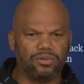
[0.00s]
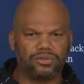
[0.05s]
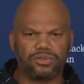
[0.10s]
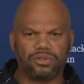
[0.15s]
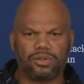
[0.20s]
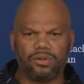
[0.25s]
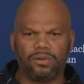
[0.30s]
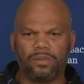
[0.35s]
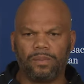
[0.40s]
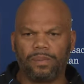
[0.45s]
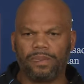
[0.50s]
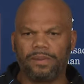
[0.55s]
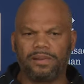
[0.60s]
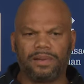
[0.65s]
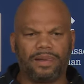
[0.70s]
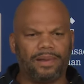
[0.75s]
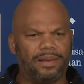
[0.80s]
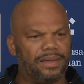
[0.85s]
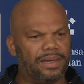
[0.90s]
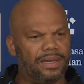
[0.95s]
So
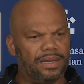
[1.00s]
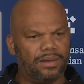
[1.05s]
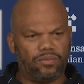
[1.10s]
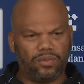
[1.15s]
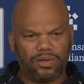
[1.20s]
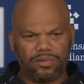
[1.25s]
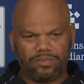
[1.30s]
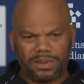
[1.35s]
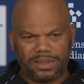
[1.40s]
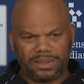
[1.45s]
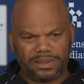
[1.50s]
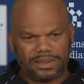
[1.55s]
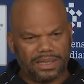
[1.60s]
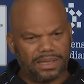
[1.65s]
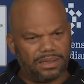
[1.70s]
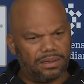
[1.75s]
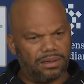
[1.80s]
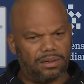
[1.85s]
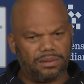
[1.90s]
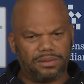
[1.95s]
again, we've been
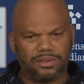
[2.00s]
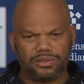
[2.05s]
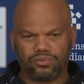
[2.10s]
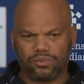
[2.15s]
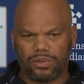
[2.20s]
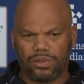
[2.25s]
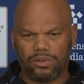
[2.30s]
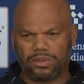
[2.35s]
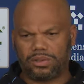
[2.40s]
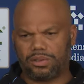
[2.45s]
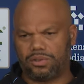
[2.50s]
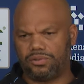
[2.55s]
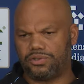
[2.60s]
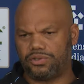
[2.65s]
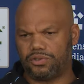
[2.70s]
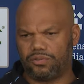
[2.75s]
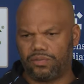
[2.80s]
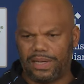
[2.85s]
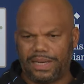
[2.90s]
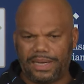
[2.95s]
kind of on this roller
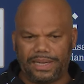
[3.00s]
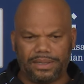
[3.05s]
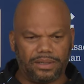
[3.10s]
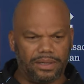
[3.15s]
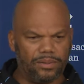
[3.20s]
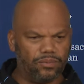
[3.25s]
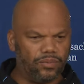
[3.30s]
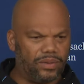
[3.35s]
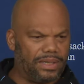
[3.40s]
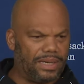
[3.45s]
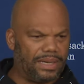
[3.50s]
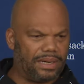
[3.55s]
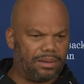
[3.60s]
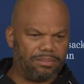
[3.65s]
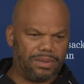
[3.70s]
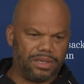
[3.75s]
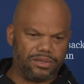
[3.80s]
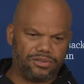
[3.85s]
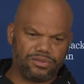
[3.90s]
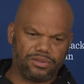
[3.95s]
coaster ride, and we got to
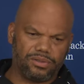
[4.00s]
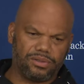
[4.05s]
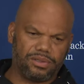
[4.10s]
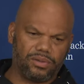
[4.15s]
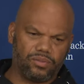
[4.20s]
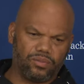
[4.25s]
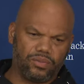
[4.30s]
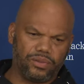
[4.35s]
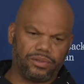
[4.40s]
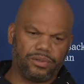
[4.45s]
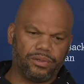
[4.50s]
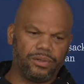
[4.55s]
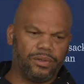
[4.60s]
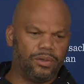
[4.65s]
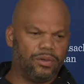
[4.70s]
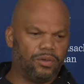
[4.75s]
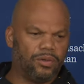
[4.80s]
make sure that we're